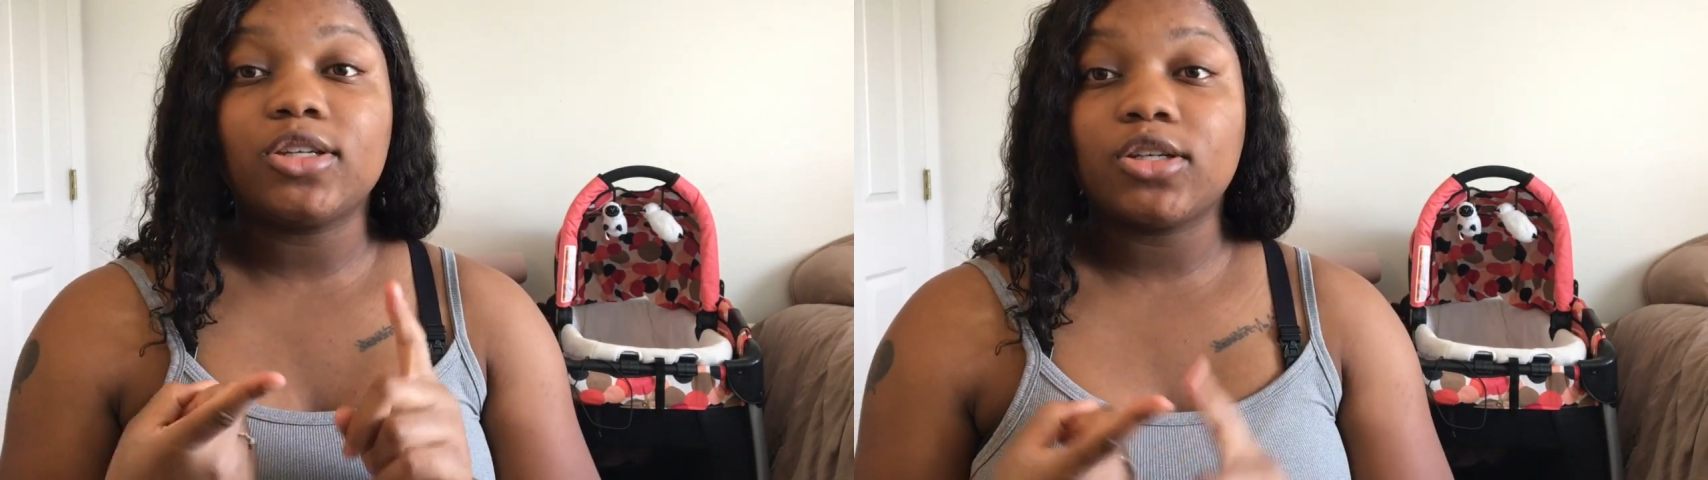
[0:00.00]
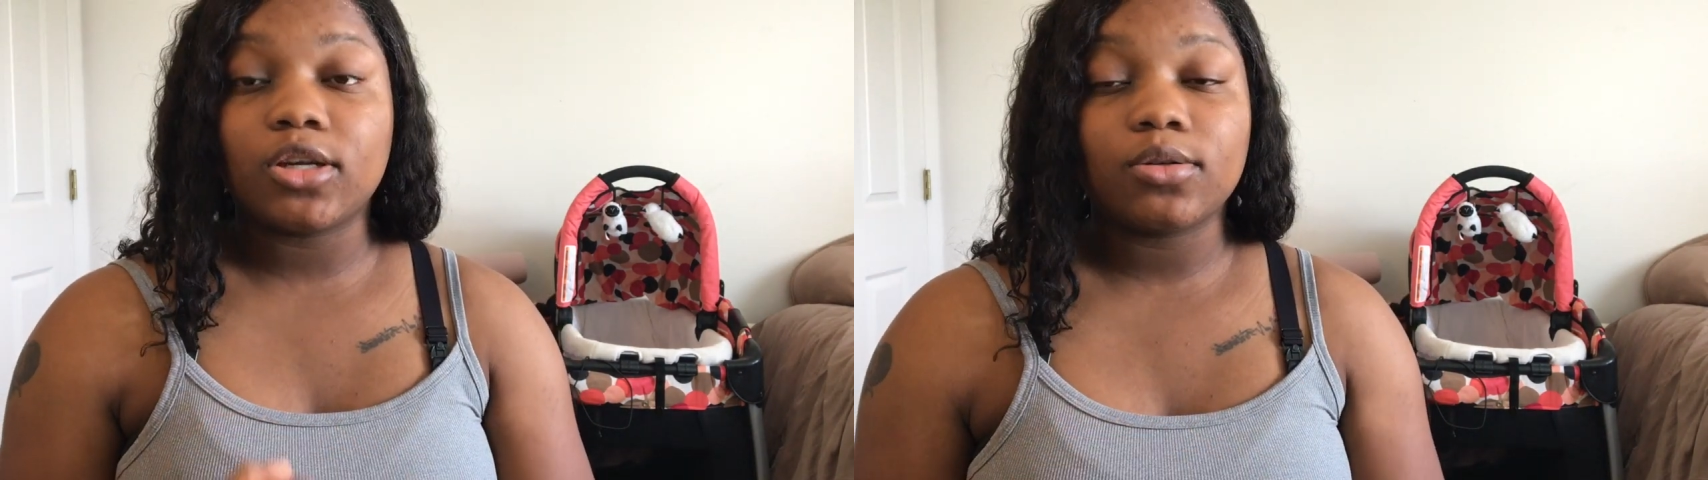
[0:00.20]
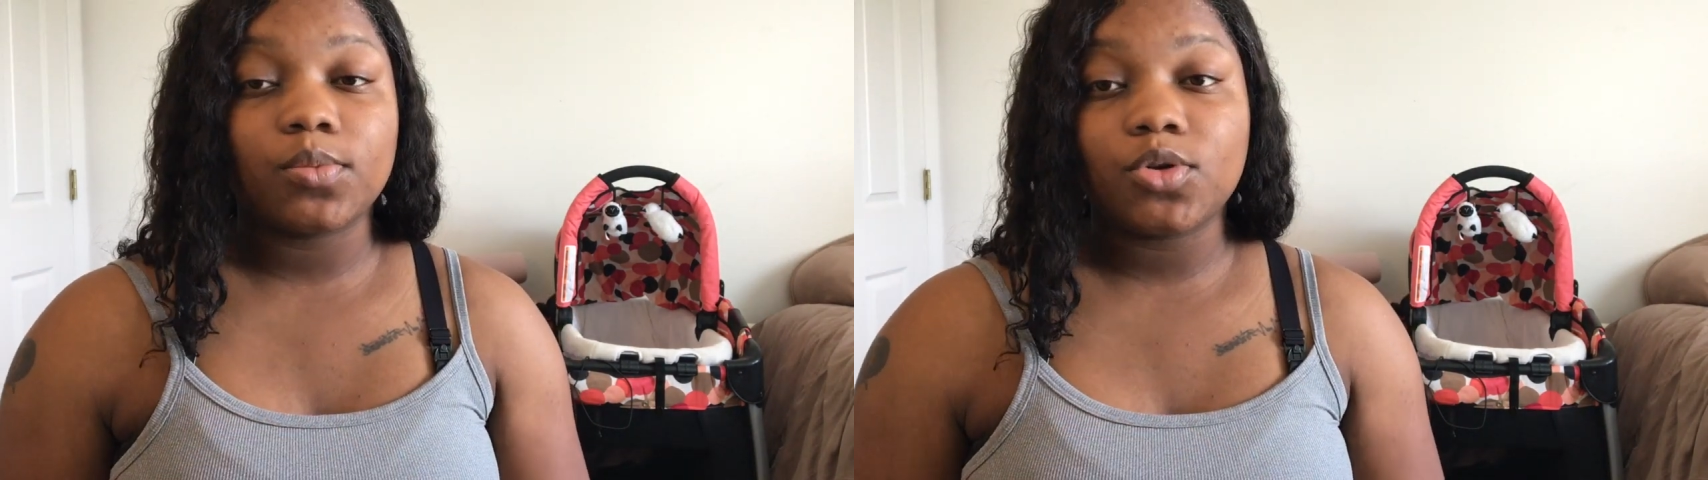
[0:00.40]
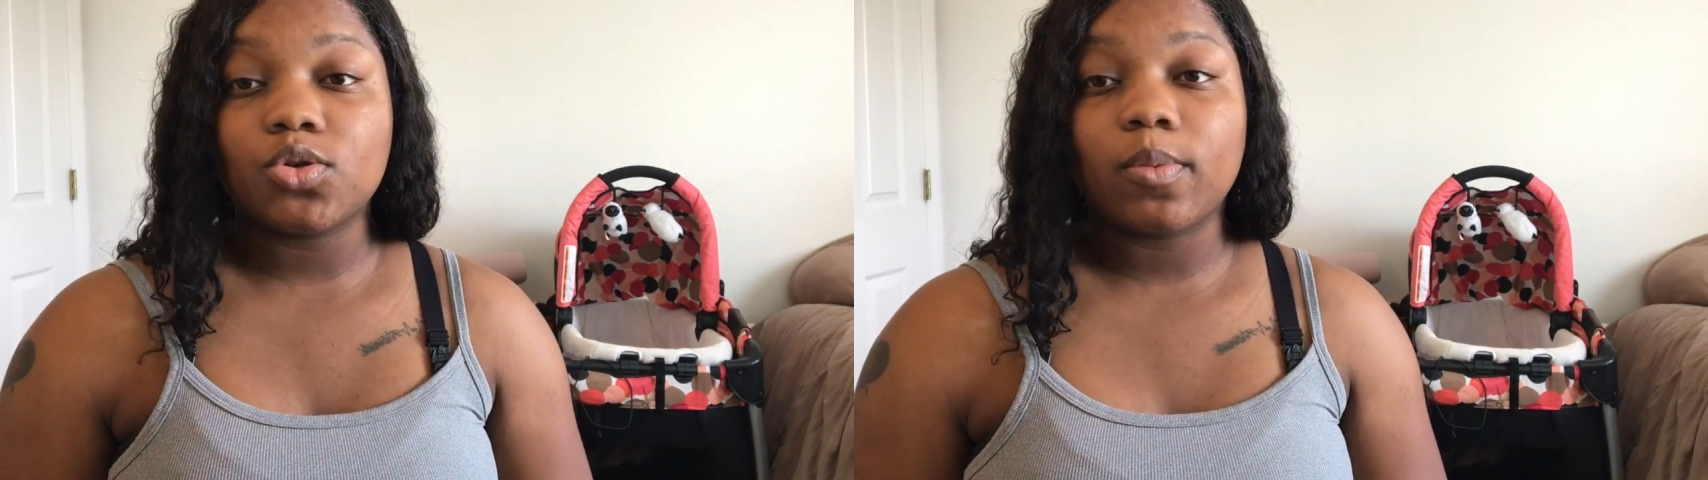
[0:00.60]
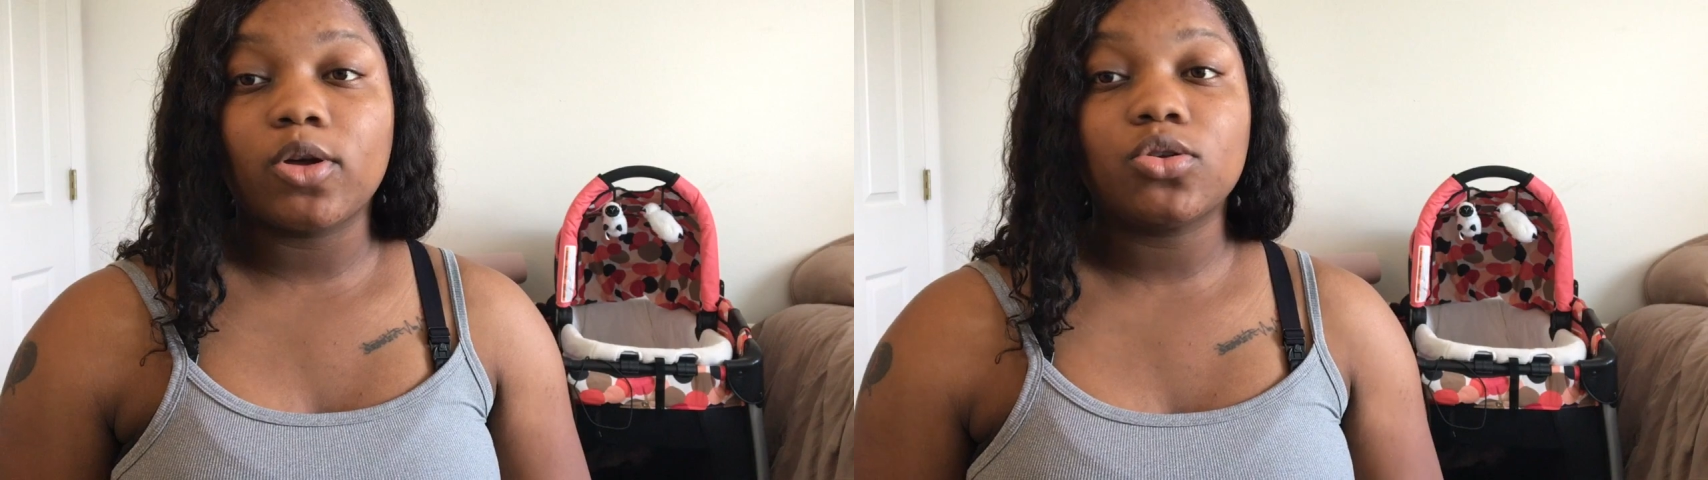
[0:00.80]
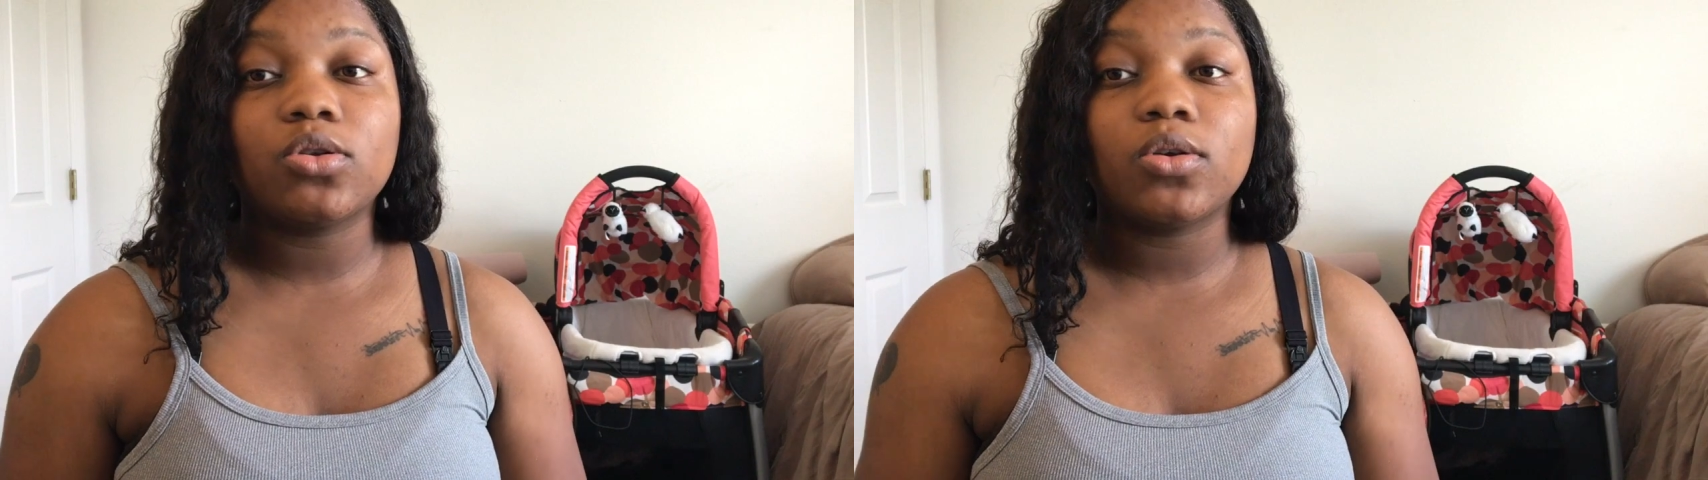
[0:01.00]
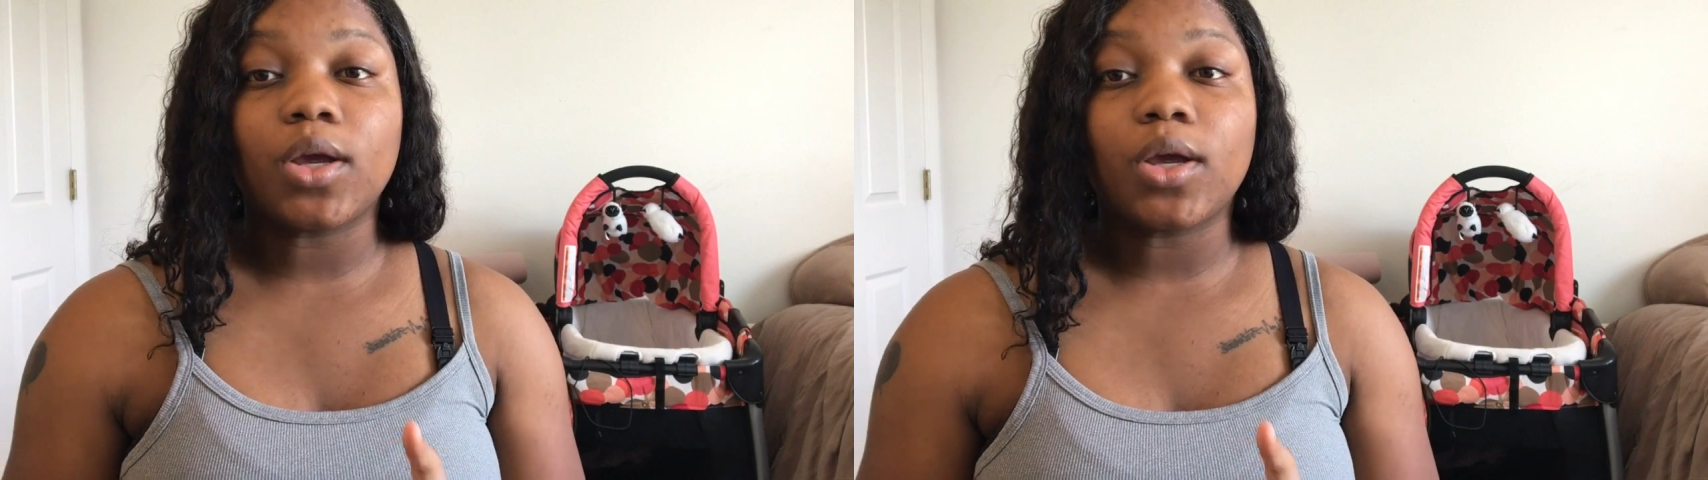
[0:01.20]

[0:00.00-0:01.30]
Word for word: change them when you're supposed to,